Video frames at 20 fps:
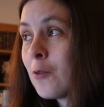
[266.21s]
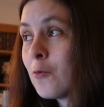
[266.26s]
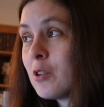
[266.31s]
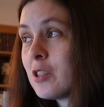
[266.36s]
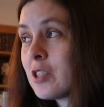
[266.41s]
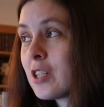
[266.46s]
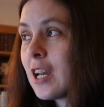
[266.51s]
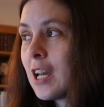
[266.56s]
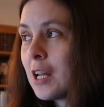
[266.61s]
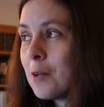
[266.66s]

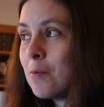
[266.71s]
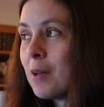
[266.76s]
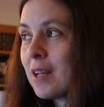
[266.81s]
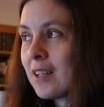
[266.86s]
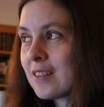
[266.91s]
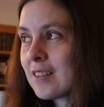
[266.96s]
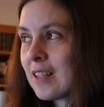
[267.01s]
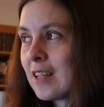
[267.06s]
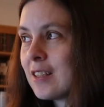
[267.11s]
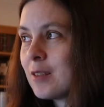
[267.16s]
which again
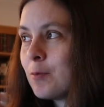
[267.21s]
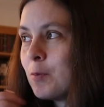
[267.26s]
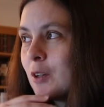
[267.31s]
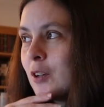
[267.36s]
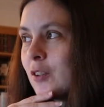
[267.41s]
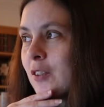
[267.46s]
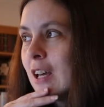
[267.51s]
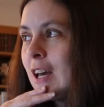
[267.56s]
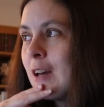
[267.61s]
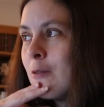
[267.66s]
makes sense
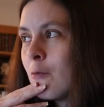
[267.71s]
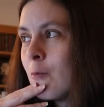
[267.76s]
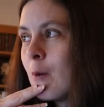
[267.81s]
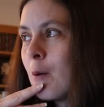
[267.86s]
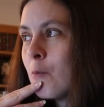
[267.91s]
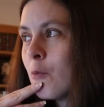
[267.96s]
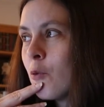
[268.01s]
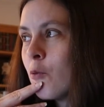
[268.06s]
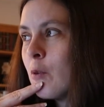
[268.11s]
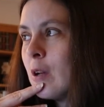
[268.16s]
because I
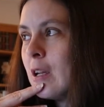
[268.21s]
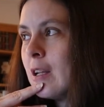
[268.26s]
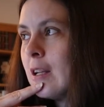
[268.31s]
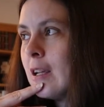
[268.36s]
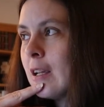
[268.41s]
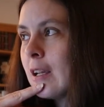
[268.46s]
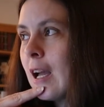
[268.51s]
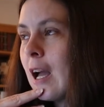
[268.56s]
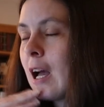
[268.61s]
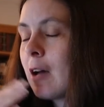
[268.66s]
remember
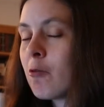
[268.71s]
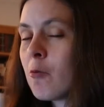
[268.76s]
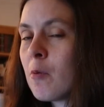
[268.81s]
wanted